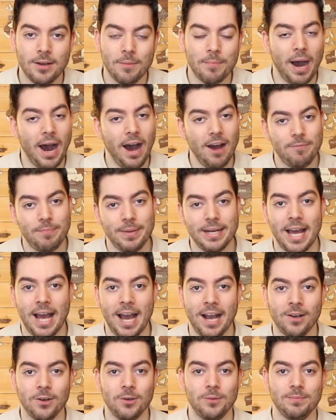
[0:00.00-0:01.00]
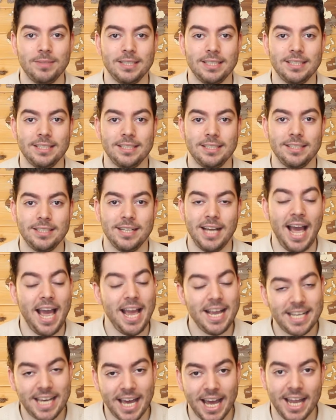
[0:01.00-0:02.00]
But I've been Haggot,
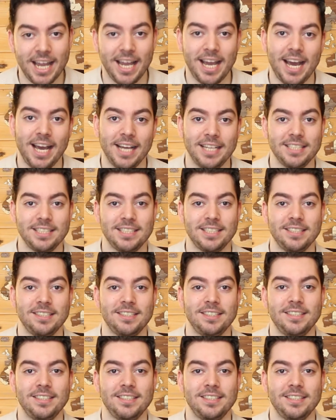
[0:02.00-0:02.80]
aka Hags.